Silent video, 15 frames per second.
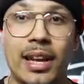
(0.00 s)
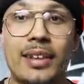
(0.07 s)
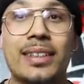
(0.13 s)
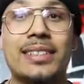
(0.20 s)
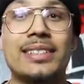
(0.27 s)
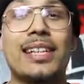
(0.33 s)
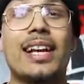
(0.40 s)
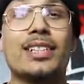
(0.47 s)
Now
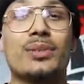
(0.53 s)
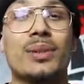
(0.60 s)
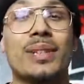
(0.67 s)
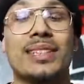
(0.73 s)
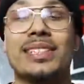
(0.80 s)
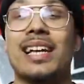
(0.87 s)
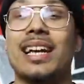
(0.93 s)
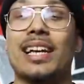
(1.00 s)
this next one
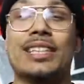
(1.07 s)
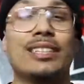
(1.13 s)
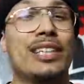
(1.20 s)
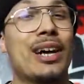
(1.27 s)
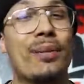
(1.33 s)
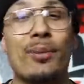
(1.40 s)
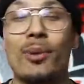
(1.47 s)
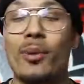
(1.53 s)
is like a
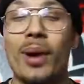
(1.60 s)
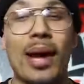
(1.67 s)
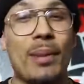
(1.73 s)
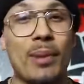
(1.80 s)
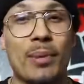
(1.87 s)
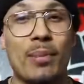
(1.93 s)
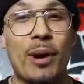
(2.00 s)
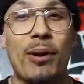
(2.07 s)
double
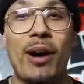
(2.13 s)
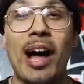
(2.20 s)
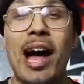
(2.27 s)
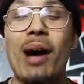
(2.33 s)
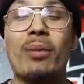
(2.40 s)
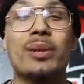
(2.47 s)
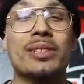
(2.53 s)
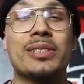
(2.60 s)
whammy, bro.
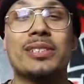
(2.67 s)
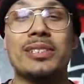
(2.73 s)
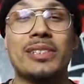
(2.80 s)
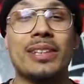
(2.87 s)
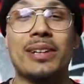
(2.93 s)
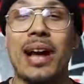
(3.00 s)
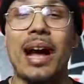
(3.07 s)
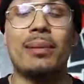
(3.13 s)
I was
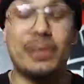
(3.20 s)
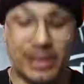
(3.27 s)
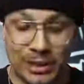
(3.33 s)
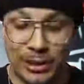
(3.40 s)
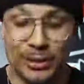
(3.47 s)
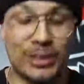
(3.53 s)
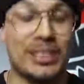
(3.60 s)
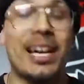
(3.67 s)
still, I'm
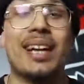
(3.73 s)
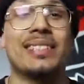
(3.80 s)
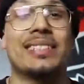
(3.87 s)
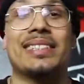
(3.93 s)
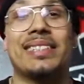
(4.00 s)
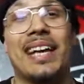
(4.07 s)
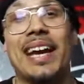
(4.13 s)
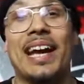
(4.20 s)
still shocked
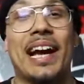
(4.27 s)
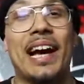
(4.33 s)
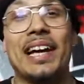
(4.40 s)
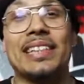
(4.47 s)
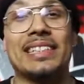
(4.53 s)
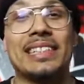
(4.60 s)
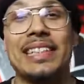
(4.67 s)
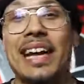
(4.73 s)
today,
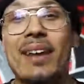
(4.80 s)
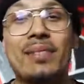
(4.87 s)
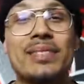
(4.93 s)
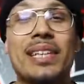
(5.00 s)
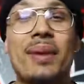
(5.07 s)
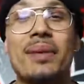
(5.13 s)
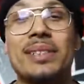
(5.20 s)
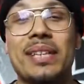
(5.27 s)
honestly. Every
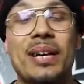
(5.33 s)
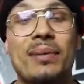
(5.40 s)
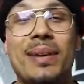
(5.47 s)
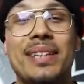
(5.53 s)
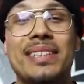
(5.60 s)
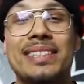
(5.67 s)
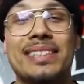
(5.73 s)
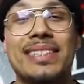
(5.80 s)
time I talk
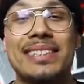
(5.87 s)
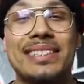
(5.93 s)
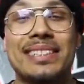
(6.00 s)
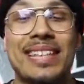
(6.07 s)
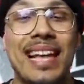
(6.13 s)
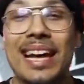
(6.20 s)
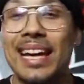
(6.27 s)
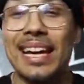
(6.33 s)
about this, this
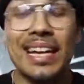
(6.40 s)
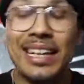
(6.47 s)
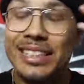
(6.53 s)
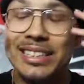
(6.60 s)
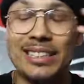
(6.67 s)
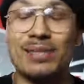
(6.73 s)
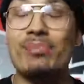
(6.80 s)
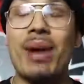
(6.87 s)
is like
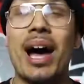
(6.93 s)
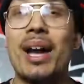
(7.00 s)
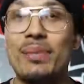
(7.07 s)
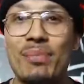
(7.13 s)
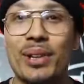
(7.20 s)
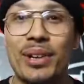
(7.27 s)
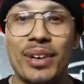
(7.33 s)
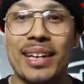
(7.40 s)
just
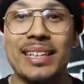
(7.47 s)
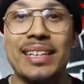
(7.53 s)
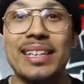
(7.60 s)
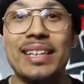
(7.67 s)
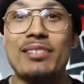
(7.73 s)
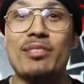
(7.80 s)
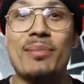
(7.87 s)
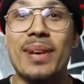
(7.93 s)
mind-blowing. It
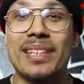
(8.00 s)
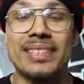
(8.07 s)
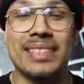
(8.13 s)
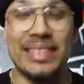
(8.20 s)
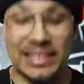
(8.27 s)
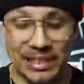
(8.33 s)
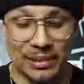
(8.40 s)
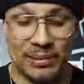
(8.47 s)
didn't even make
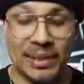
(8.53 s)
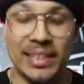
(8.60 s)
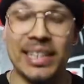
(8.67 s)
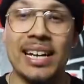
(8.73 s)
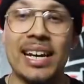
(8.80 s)
sense to me.